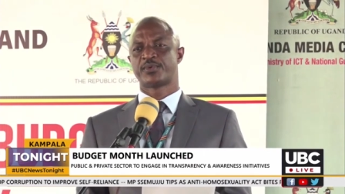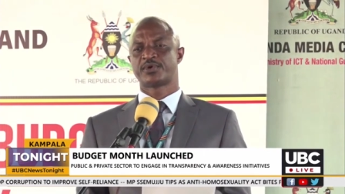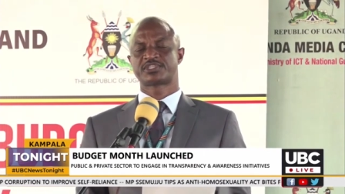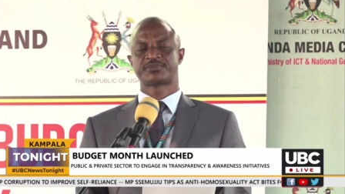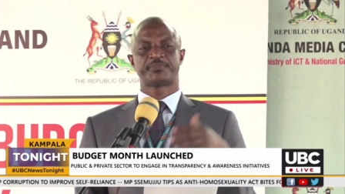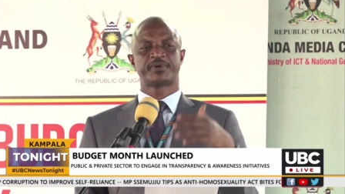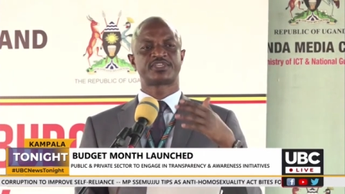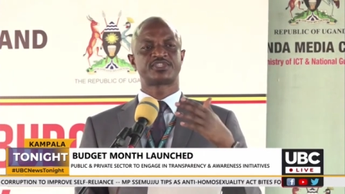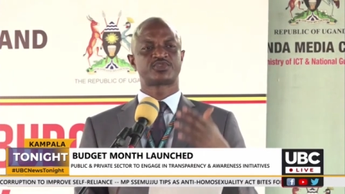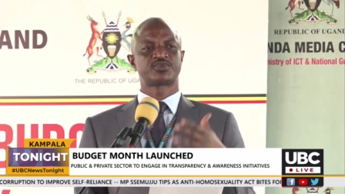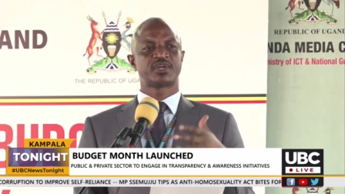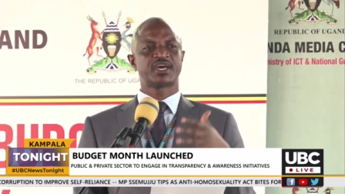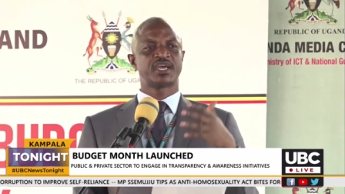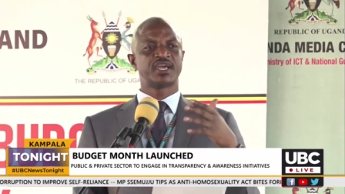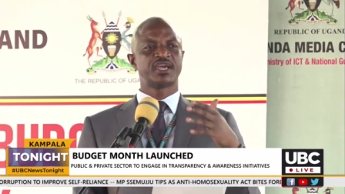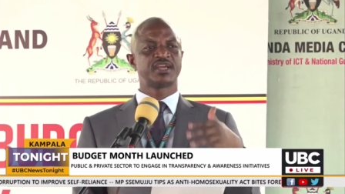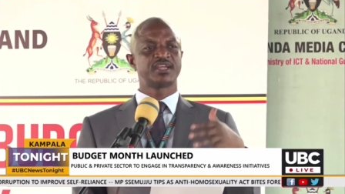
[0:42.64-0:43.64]
What
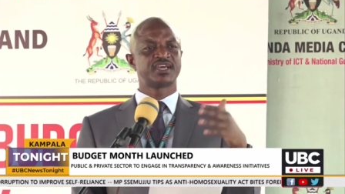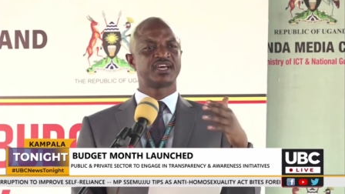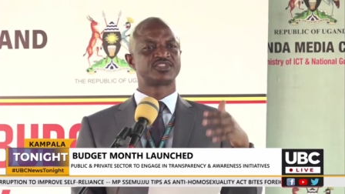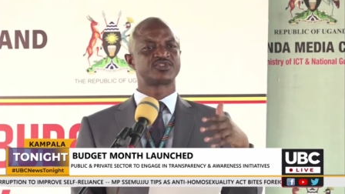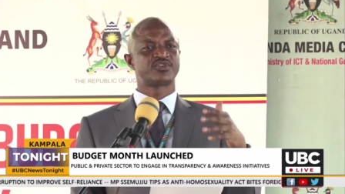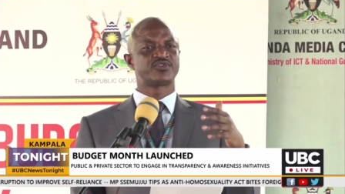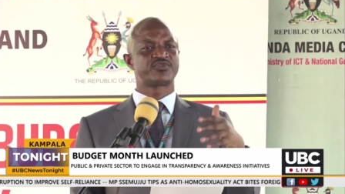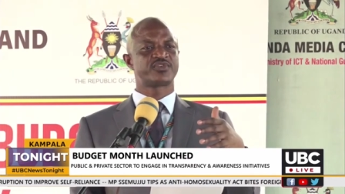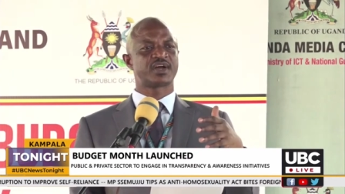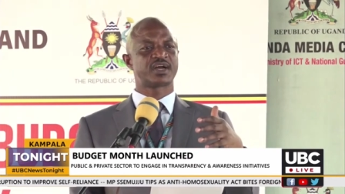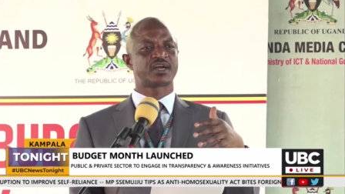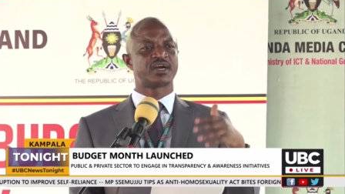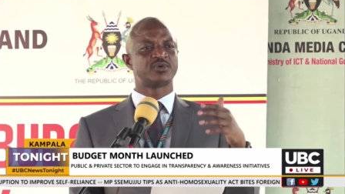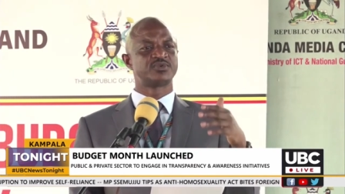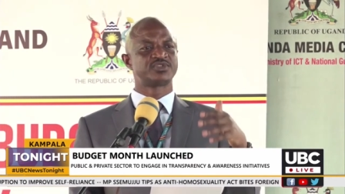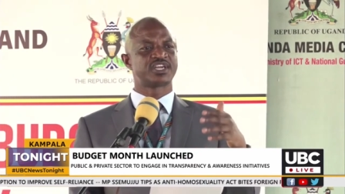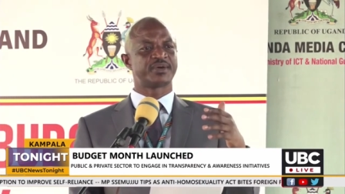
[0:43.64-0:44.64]
particular areas of
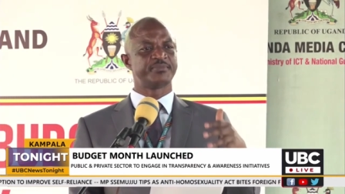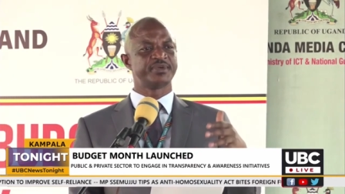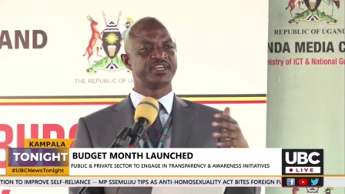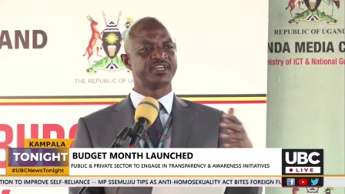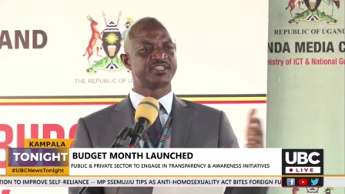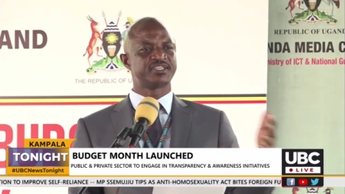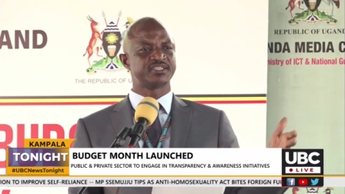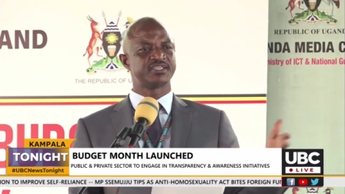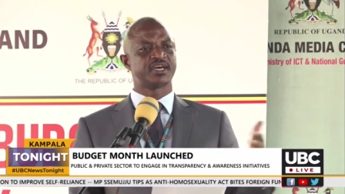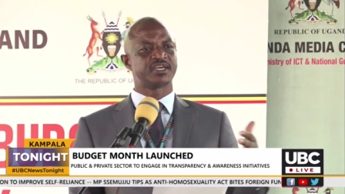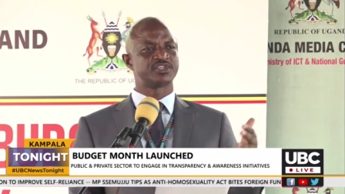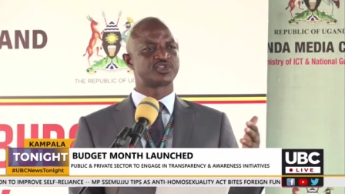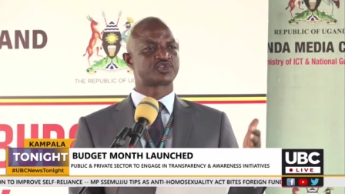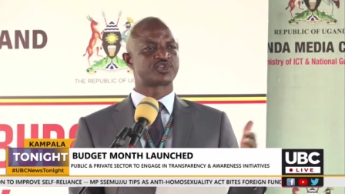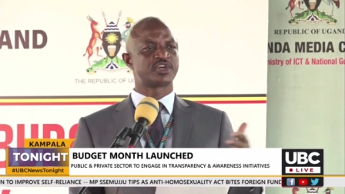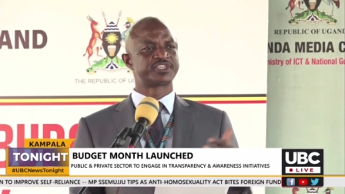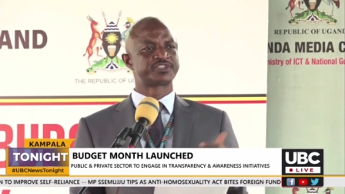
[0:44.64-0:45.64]
accountability
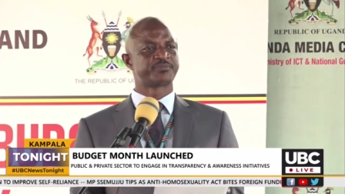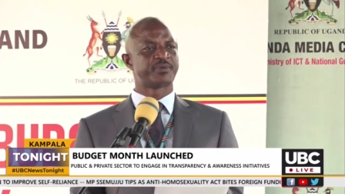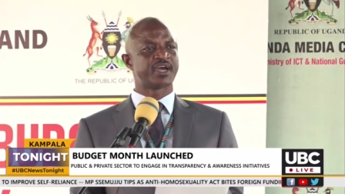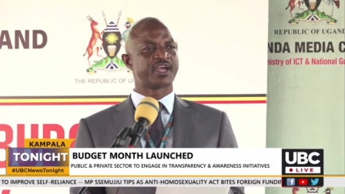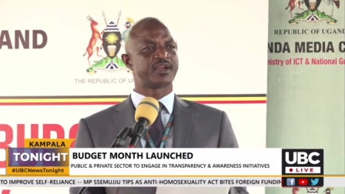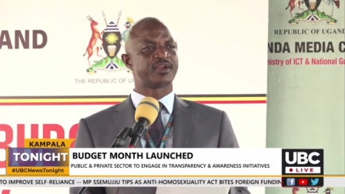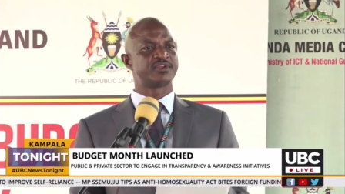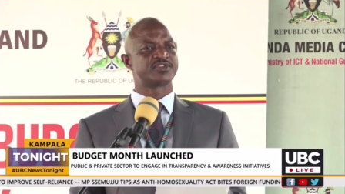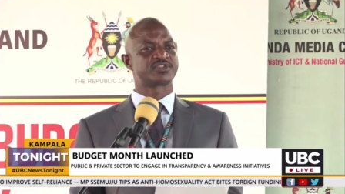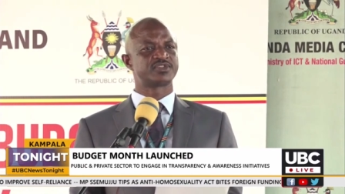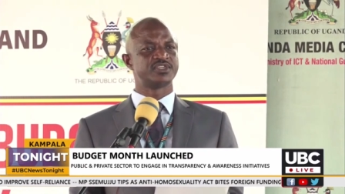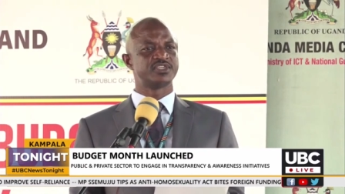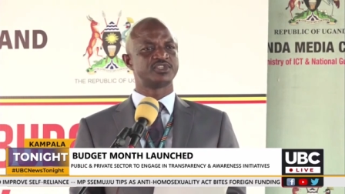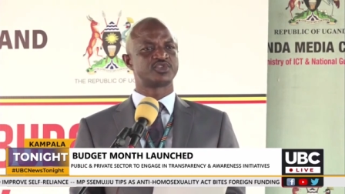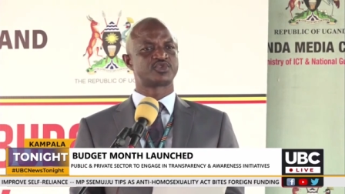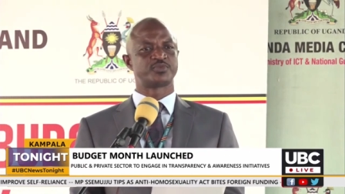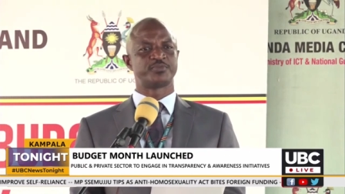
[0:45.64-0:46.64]
and transparency
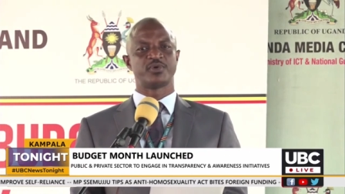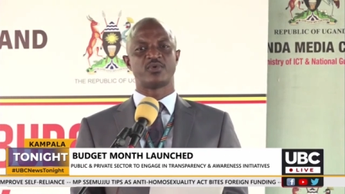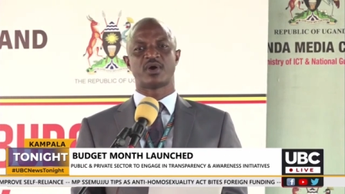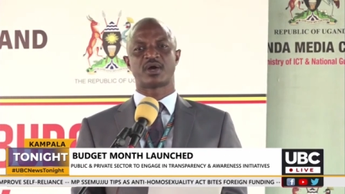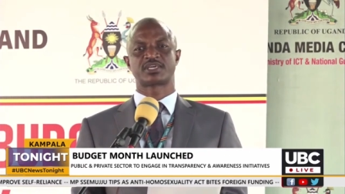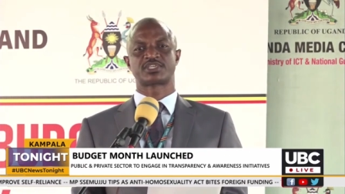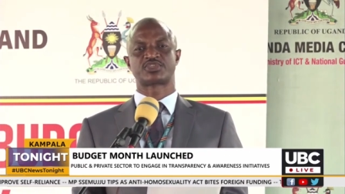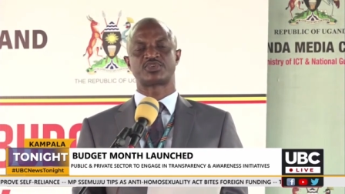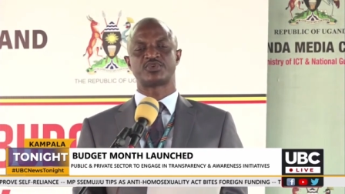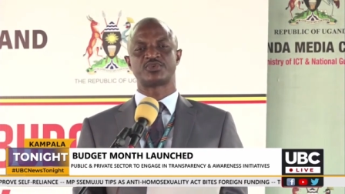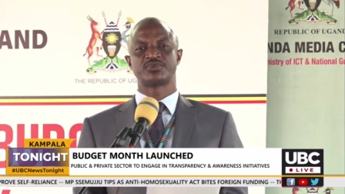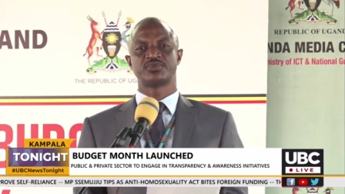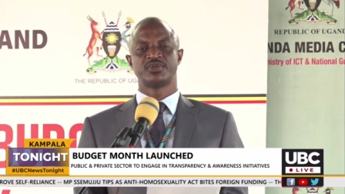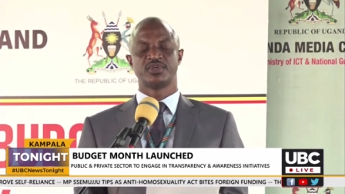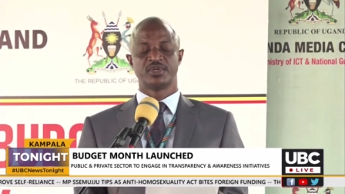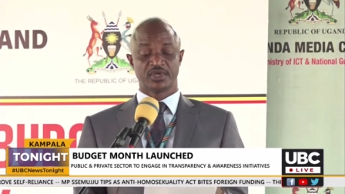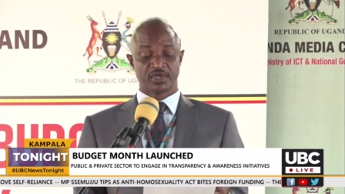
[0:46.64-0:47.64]
need to be worked on
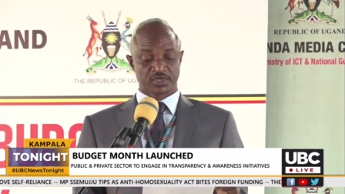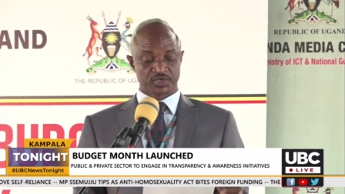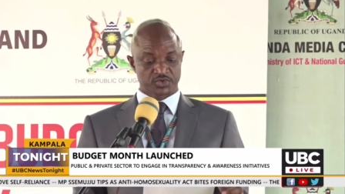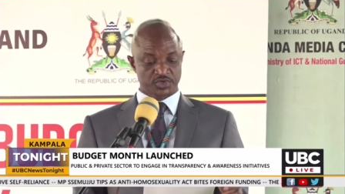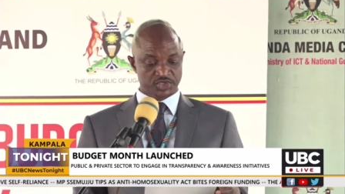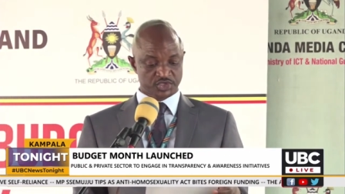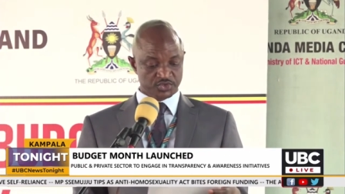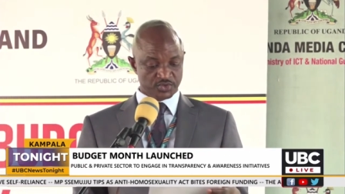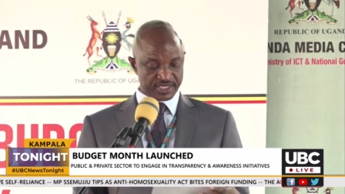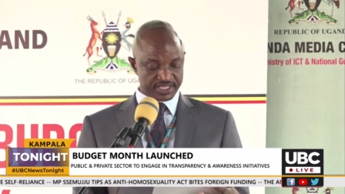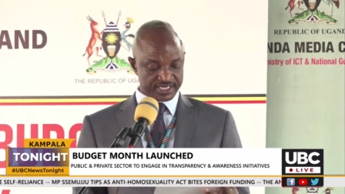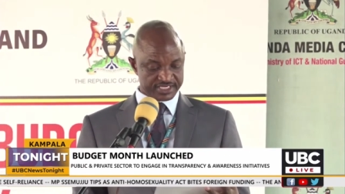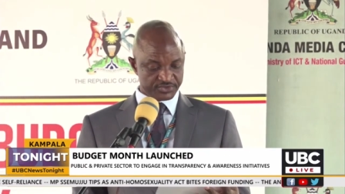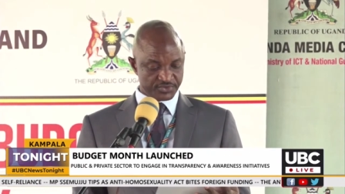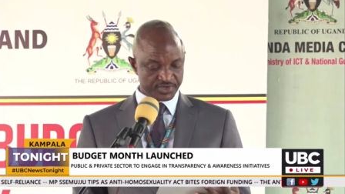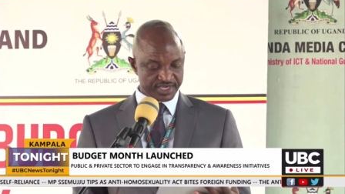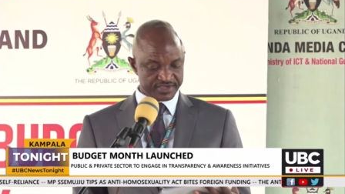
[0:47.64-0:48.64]
to ensure
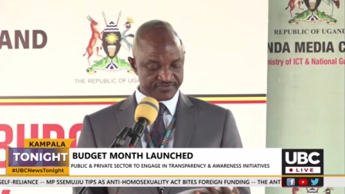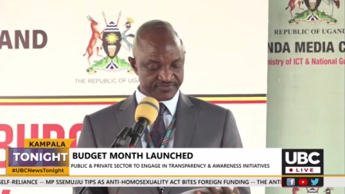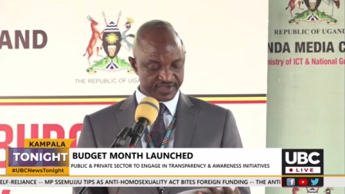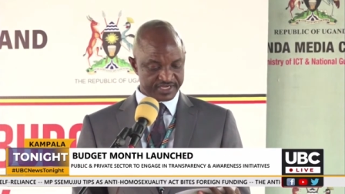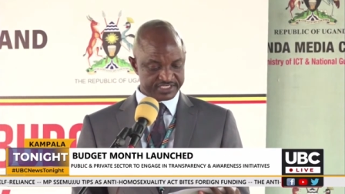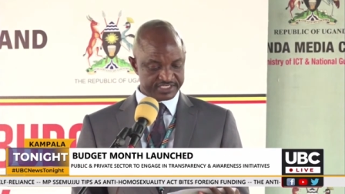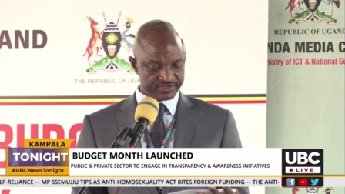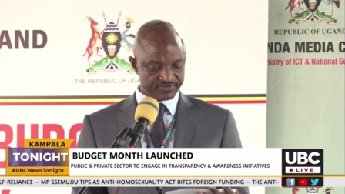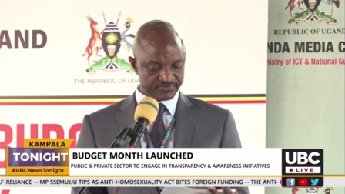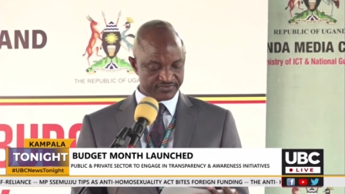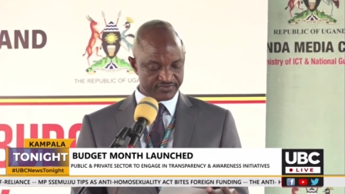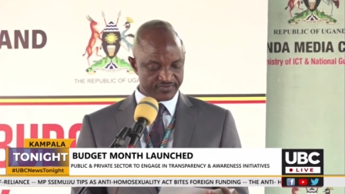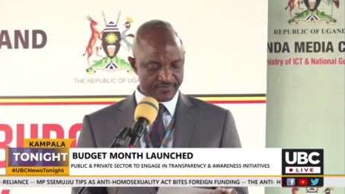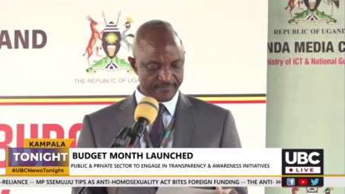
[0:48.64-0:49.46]
that we are effective?